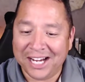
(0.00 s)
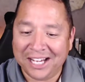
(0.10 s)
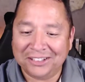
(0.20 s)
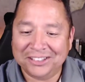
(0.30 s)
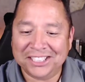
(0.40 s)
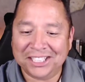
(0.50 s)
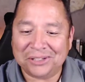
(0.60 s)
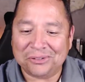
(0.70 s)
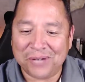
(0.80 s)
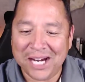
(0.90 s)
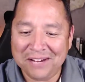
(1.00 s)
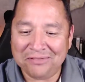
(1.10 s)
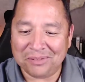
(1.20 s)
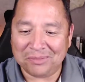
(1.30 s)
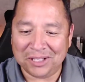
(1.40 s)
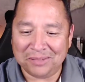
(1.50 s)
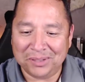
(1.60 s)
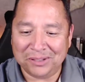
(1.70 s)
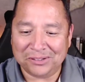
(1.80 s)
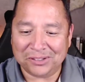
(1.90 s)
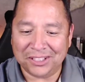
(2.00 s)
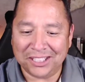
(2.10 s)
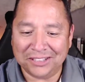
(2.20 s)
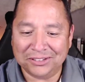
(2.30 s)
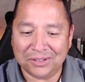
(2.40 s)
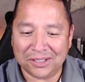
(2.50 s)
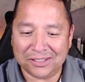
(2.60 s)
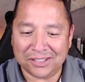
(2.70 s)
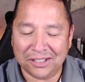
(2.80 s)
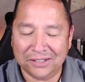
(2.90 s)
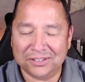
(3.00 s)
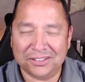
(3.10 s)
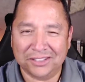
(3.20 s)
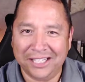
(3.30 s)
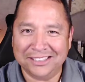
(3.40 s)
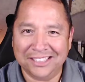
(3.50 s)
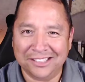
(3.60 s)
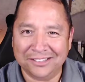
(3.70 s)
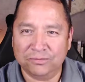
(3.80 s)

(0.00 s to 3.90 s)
energy away from the abuser and onto ourselves. Crazy, huh?